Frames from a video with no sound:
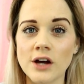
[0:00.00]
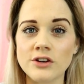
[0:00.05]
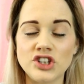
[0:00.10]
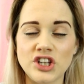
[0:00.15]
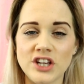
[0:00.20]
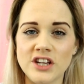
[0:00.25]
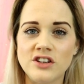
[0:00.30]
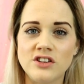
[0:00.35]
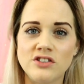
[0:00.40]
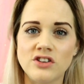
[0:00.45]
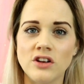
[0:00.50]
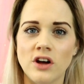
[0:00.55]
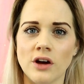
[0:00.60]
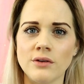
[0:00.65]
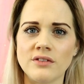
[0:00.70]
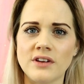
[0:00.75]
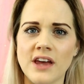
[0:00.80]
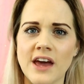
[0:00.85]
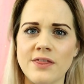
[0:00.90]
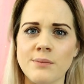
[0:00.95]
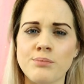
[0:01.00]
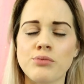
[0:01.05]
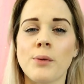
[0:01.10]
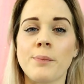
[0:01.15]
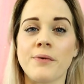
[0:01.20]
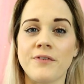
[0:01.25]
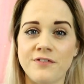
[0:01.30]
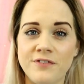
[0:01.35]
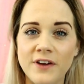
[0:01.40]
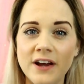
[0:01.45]
she don't get the
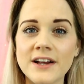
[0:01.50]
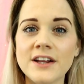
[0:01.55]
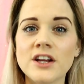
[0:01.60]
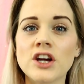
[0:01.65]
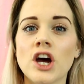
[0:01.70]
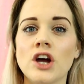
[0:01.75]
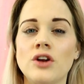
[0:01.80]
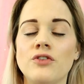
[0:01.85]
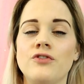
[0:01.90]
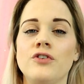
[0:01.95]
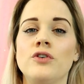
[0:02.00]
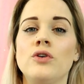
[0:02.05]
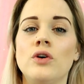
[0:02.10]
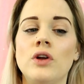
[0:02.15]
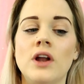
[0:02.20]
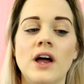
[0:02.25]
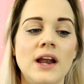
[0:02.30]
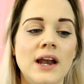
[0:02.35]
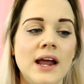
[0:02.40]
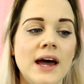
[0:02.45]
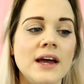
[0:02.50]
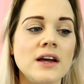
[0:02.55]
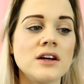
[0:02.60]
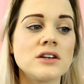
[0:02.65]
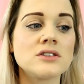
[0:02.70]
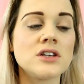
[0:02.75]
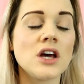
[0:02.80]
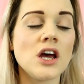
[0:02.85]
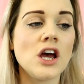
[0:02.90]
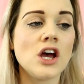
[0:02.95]
proper feeling going through all her
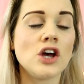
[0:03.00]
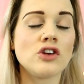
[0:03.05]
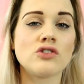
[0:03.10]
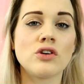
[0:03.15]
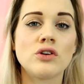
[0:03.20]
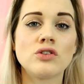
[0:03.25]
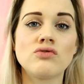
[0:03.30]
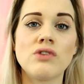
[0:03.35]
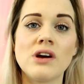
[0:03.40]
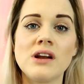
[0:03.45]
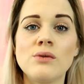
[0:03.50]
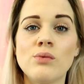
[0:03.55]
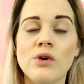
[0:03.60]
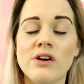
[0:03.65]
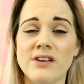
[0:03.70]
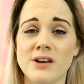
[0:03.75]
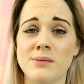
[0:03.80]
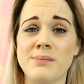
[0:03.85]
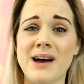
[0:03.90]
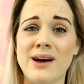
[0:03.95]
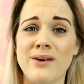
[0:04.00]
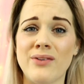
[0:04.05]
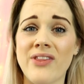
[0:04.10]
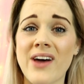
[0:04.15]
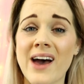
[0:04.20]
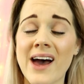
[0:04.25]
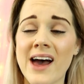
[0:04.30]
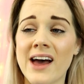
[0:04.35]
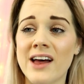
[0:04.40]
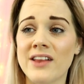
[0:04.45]
legs. So I was really worried about
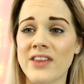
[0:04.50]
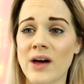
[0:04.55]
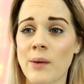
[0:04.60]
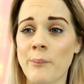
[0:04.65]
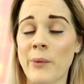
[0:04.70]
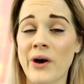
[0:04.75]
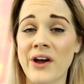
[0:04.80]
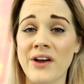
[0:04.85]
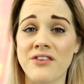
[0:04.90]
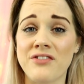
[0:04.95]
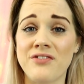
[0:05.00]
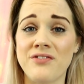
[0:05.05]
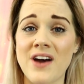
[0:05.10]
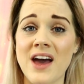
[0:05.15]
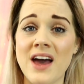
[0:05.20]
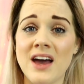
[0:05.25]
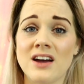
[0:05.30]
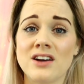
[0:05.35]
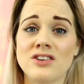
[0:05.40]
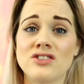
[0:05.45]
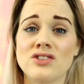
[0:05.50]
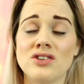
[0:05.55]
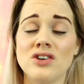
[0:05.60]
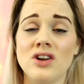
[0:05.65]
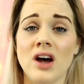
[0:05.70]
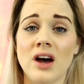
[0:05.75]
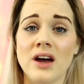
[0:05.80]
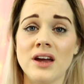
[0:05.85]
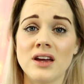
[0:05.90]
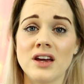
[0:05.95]
that. That might affect
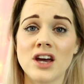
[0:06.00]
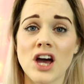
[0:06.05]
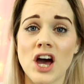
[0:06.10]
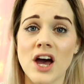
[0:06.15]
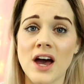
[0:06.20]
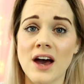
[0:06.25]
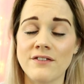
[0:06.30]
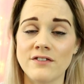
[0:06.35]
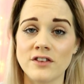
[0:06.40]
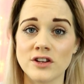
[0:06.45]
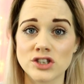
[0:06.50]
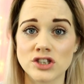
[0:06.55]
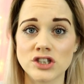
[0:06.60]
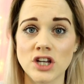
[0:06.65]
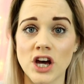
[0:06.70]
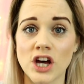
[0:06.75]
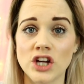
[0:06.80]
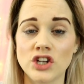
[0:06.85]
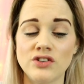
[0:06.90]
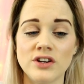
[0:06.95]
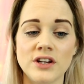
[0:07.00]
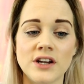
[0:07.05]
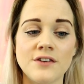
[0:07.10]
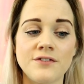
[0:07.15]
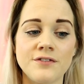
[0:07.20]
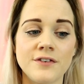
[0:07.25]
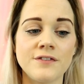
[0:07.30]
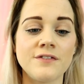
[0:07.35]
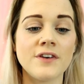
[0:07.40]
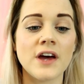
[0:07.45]
like her having the surgery and
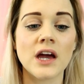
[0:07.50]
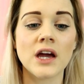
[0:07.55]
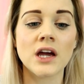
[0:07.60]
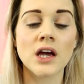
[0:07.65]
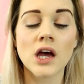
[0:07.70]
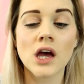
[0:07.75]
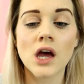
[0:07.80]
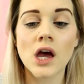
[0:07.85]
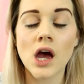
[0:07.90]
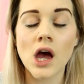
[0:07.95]
everything.